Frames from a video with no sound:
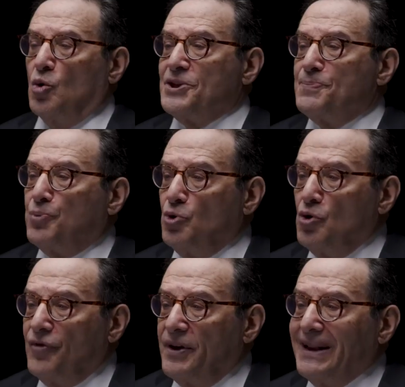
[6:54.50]
who has
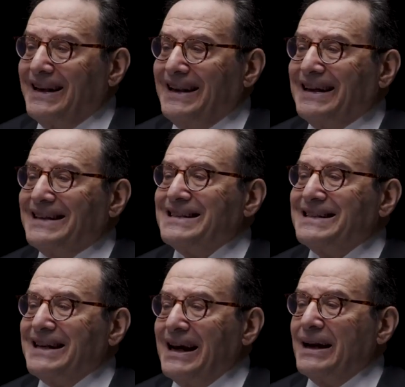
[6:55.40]
proven that he can
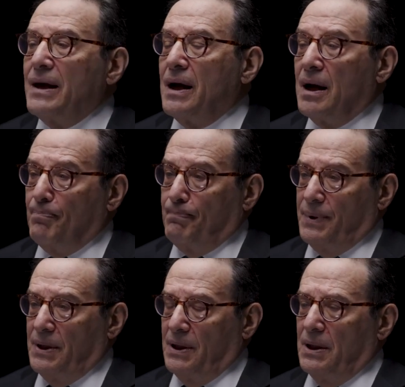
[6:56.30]
stand up
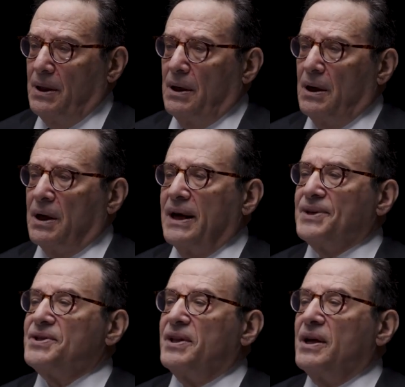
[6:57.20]

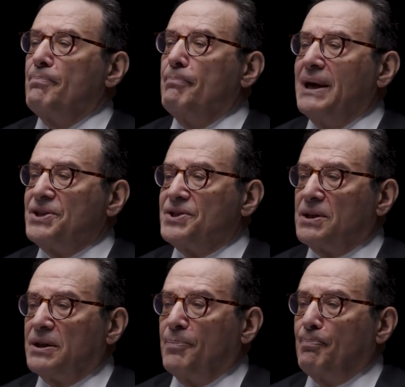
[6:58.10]
against the
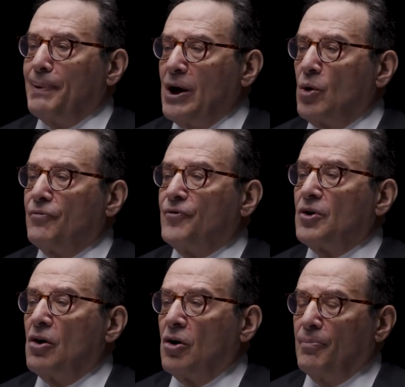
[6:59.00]
immensely
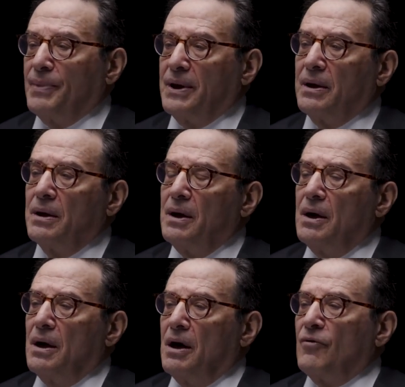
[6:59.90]
powerful army
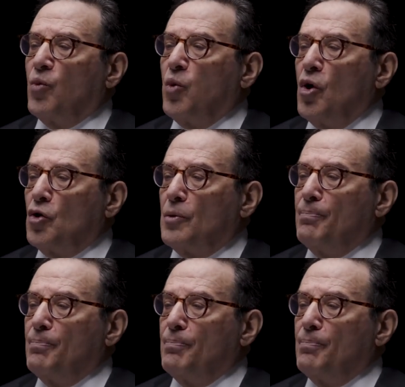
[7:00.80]
of woke